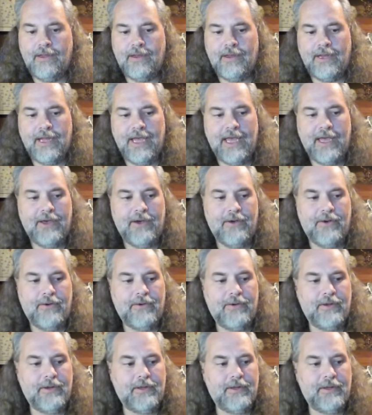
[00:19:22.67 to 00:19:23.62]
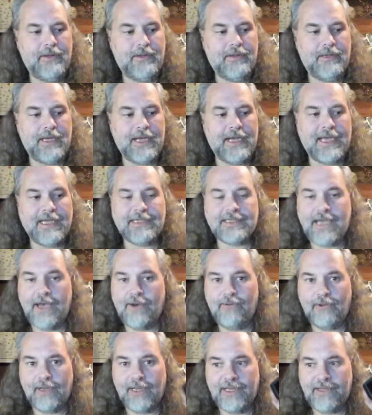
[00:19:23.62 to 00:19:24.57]
Now, I guess
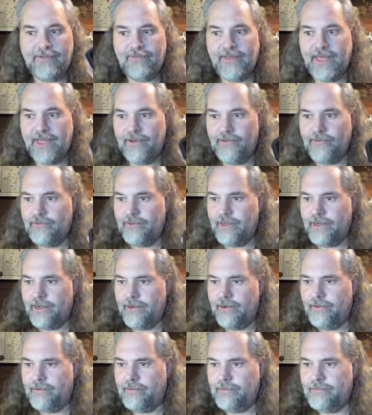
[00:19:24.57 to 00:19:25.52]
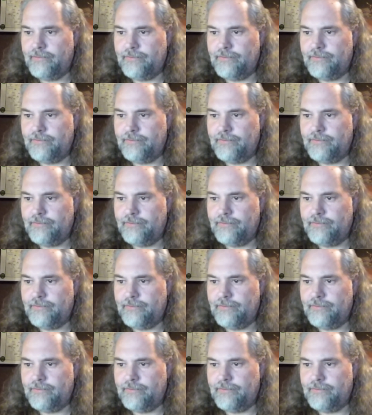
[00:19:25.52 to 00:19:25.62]
I will leave that on there.